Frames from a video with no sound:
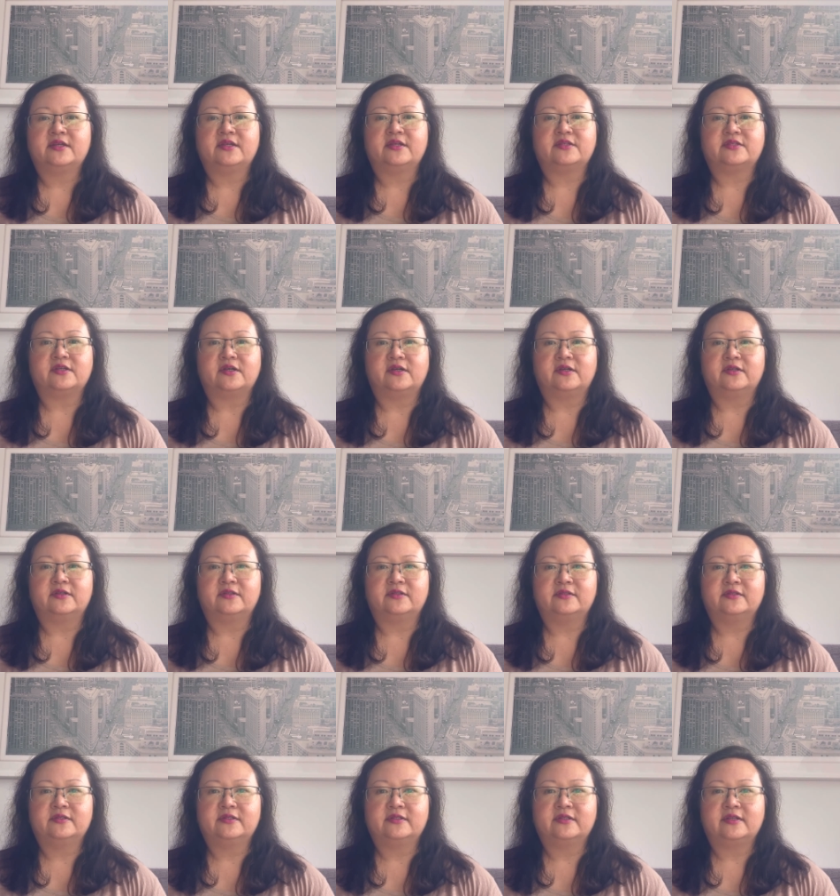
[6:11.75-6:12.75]

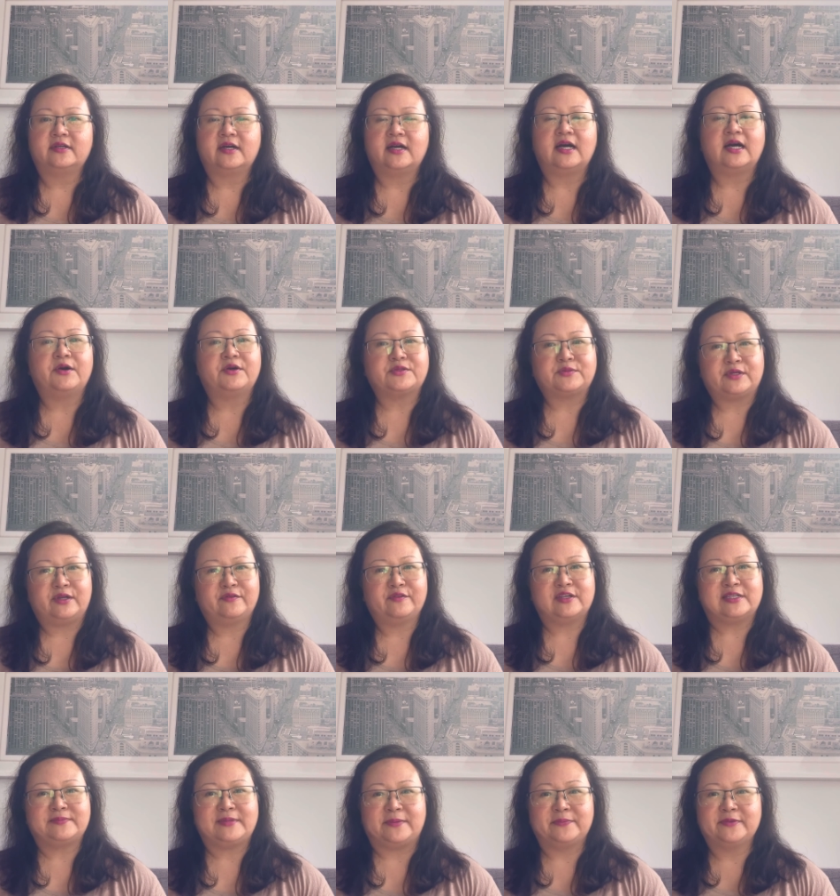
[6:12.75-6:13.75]
So I was one of
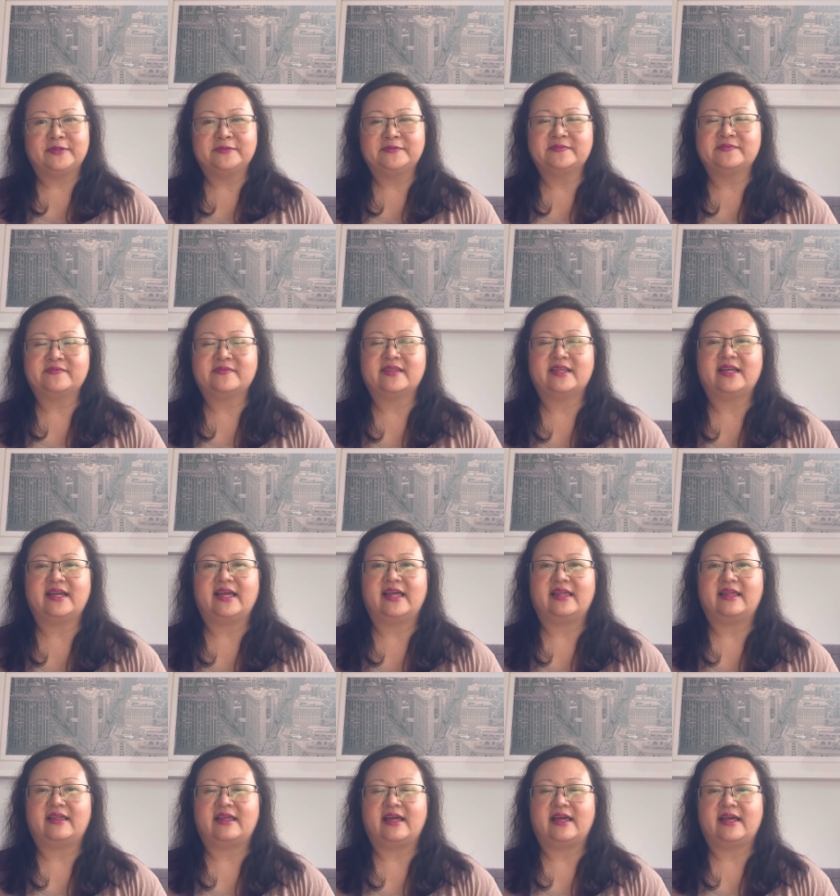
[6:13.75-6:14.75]
those people
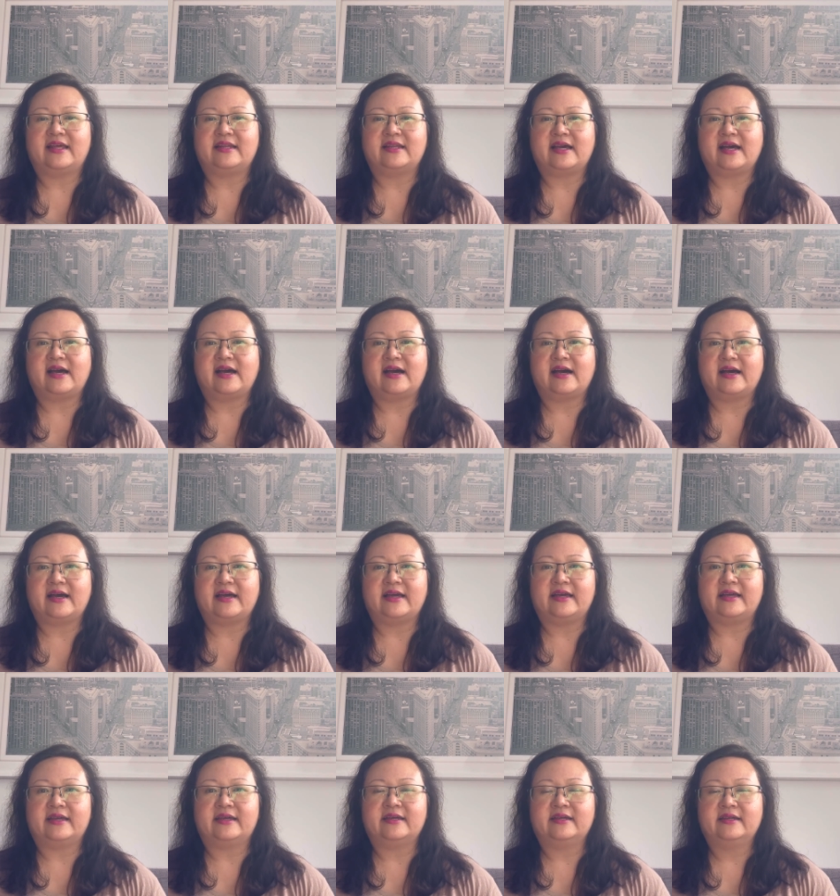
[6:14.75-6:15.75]
and
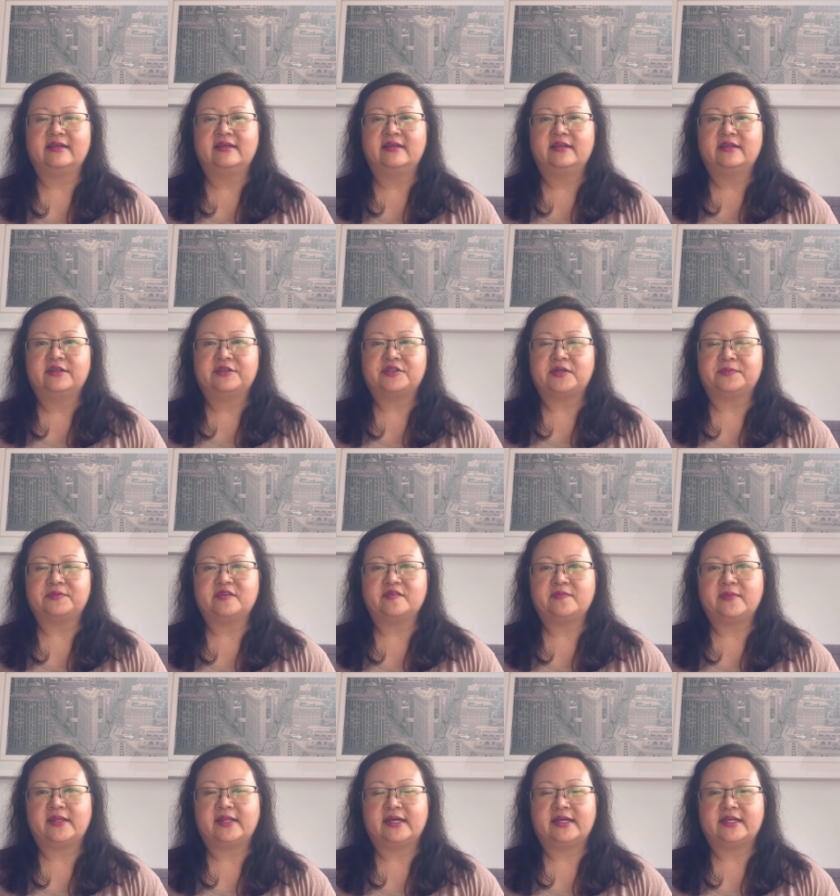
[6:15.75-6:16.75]
I dropped off
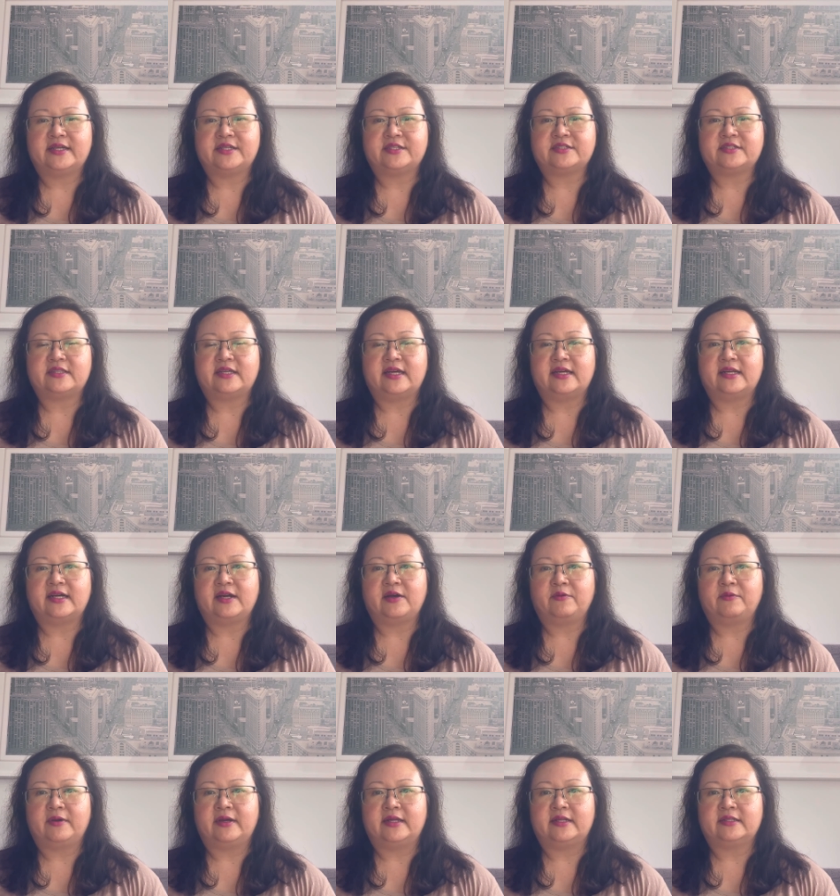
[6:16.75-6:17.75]
my luggage, then I
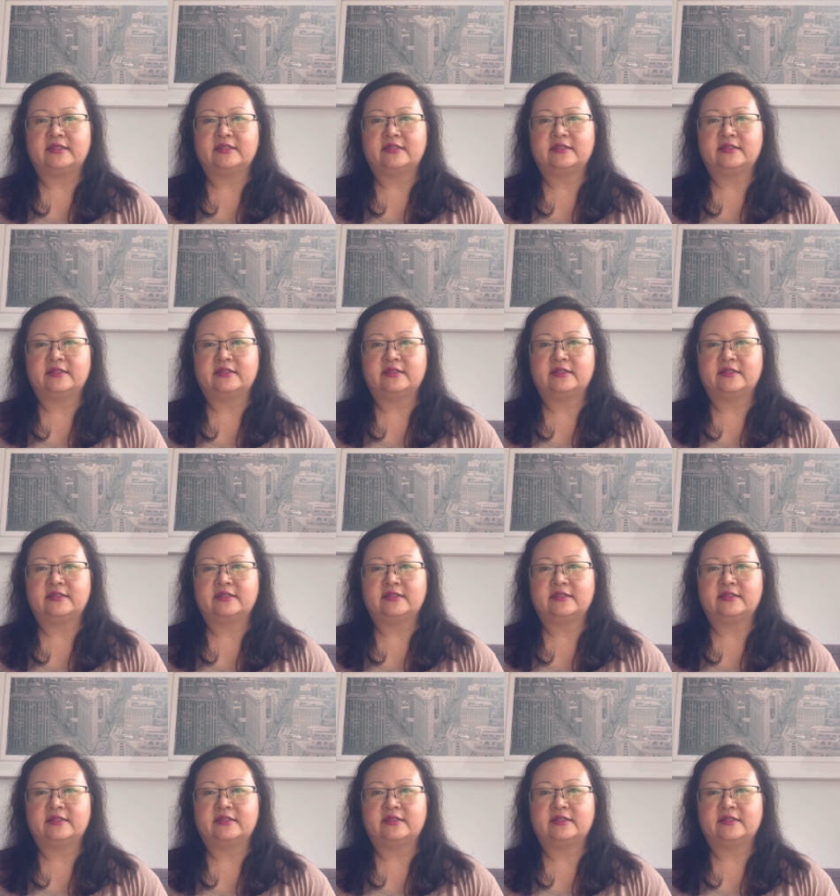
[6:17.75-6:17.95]
went